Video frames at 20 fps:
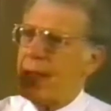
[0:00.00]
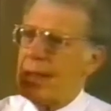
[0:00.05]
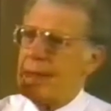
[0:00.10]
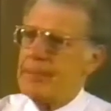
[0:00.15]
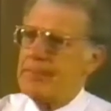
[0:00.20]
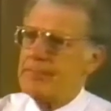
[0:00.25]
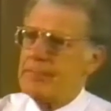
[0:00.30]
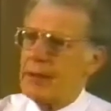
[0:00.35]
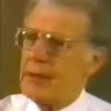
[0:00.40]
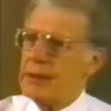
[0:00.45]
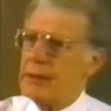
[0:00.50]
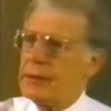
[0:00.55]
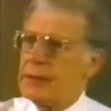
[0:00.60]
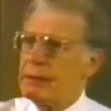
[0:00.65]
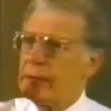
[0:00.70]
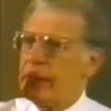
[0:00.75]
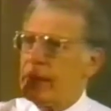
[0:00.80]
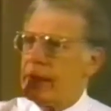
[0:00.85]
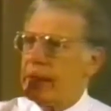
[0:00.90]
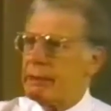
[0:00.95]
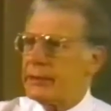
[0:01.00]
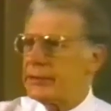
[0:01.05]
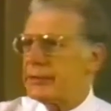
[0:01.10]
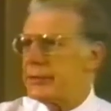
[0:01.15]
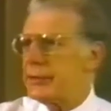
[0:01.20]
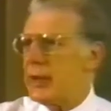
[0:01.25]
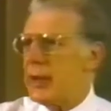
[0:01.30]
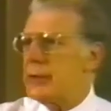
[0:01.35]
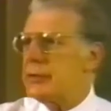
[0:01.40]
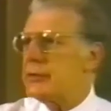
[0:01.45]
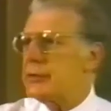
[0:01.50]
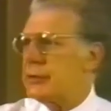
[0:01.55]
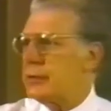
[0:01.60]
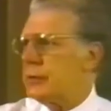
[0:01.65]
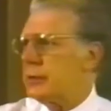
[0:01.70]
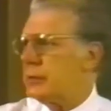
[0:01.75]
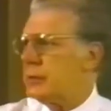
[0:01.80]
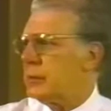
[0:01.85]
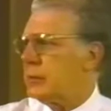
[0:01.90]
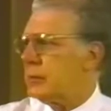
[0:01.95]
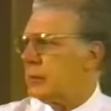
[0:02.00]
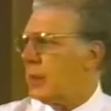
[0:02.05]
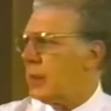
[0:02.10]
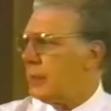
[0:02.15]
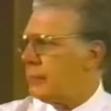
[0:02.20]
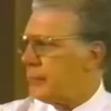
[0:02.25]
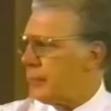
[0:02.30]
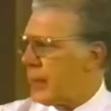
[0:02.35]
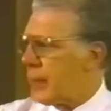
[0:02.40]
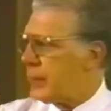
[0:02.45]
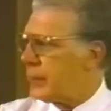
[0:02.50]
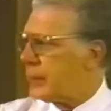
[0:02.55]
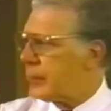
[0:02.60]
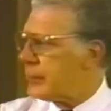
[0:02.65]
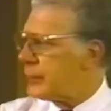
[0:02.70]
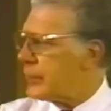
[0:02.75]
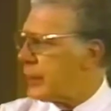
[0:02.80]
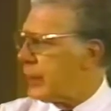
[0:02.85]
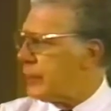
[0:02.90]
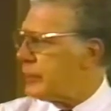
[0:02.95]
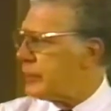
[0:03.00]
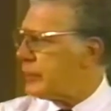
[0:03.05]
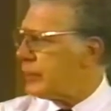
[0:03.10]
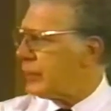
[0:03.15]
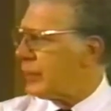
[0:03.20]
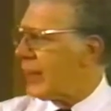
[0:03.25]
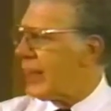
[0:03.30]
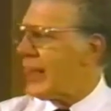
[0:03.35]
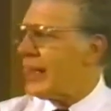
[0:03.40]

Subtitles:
a mere extension of mechanization.